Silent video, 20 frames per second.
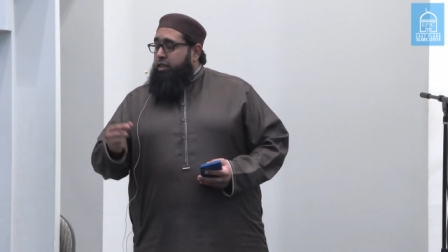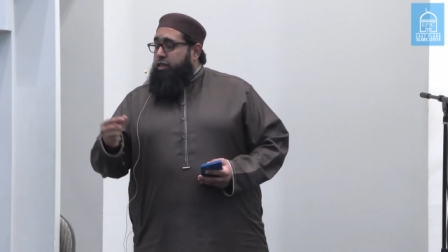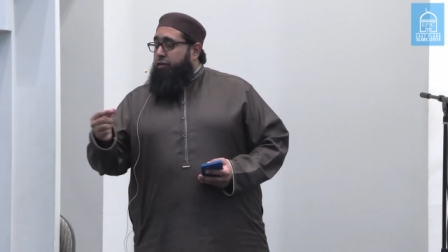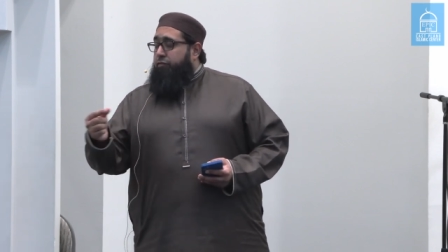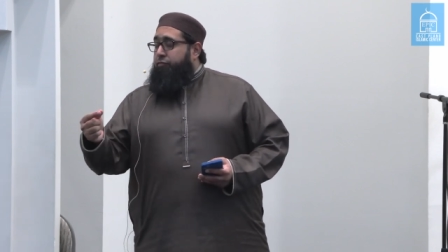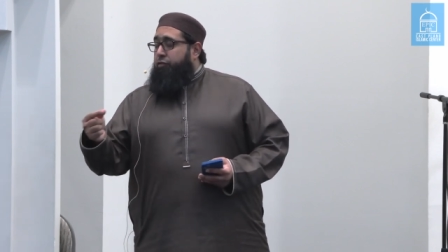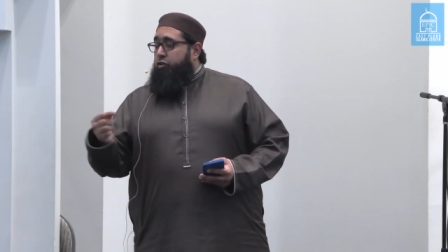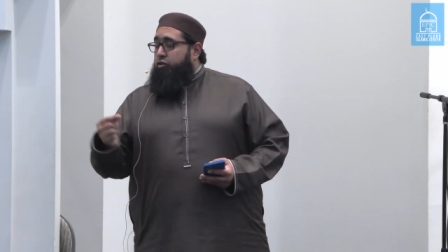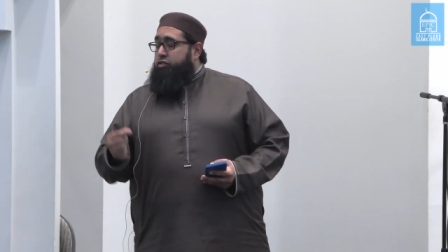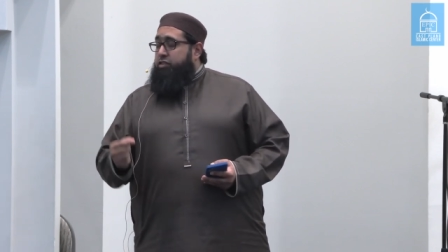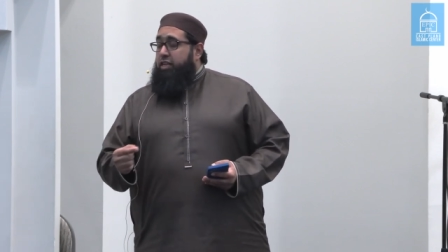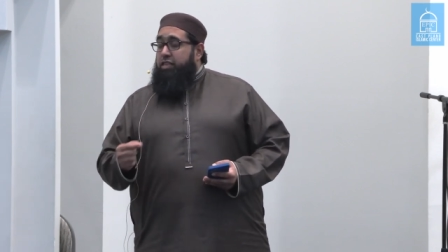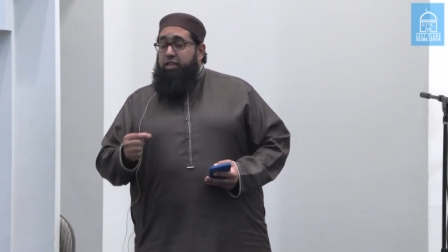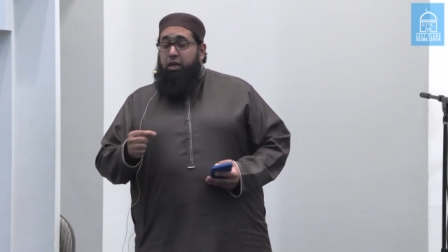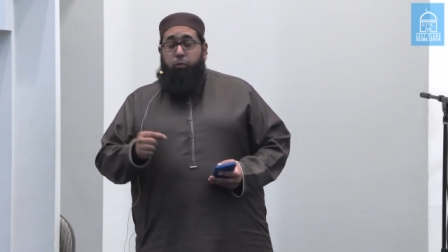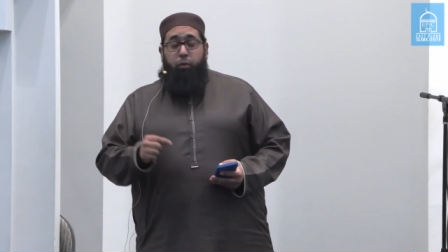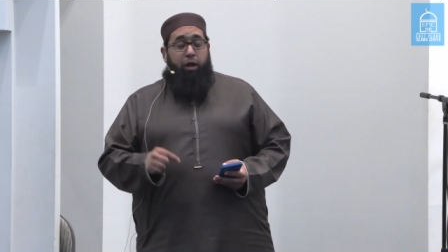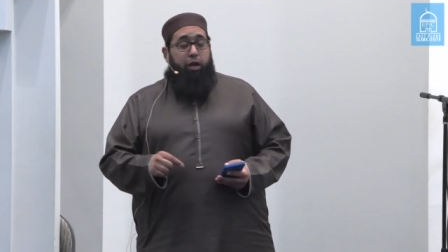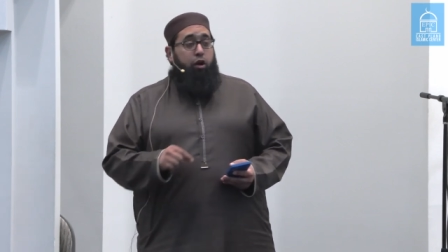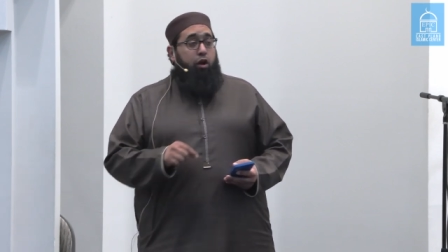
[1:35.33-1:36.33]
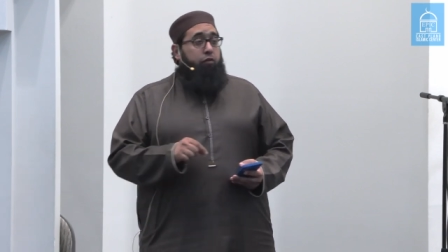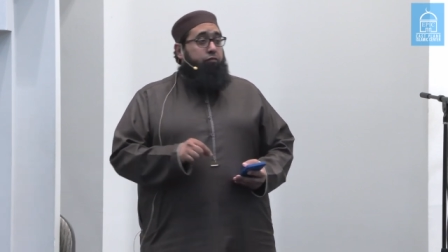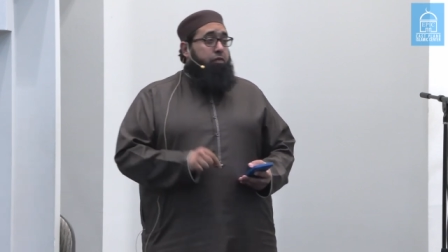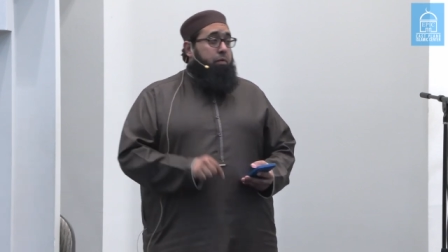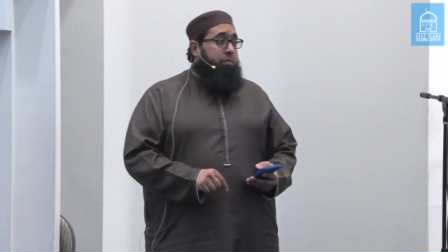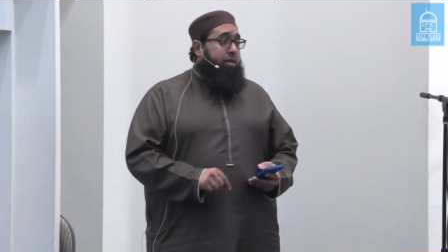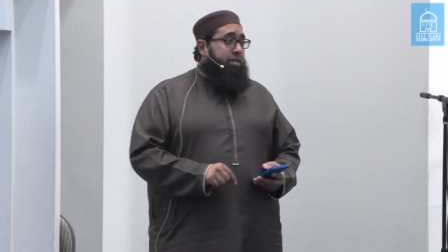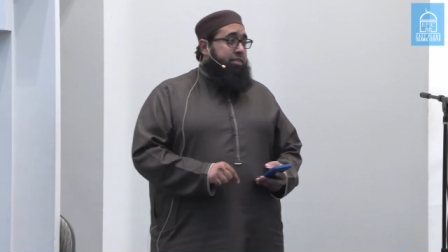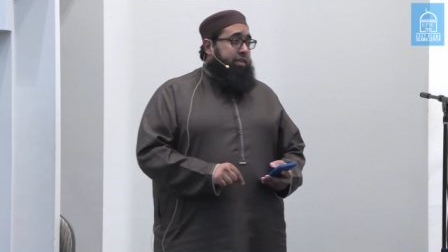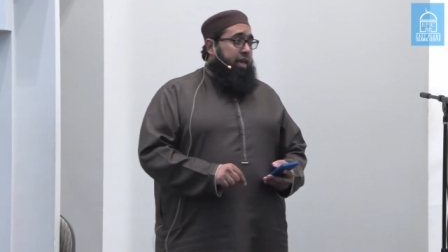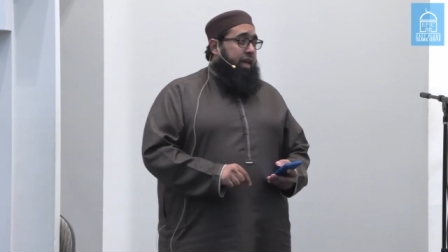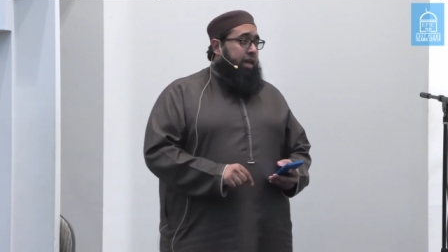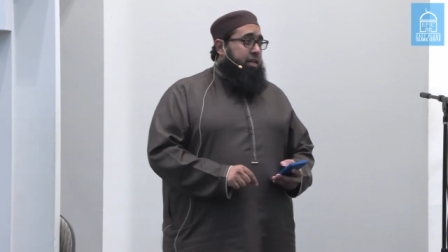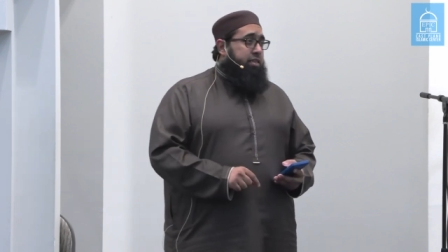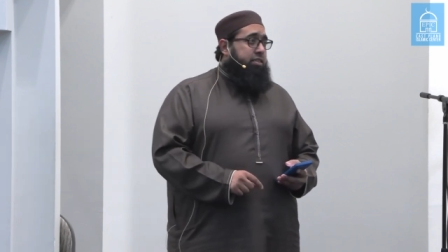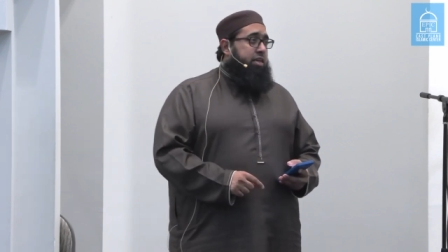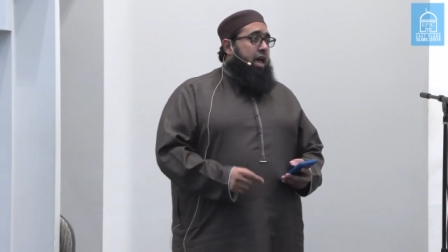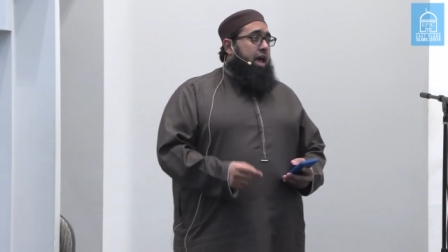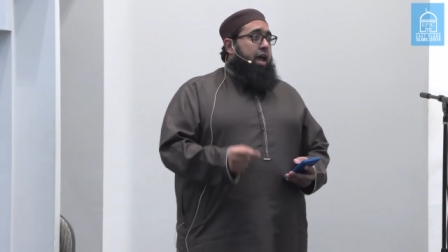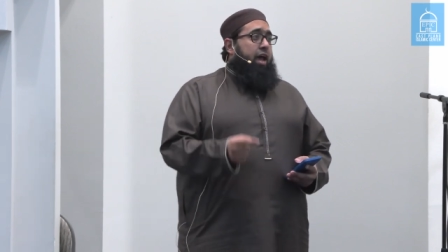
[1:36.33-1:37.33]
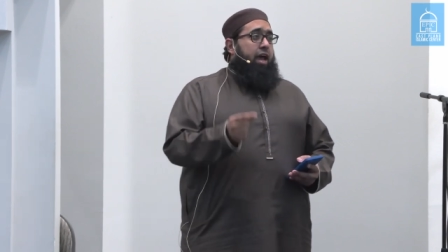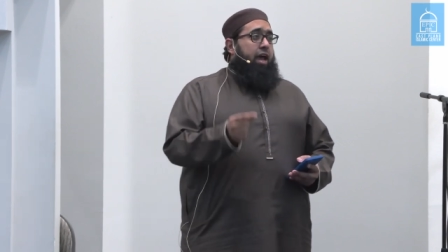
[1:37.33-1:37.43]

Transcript: the first thing that we learn from this is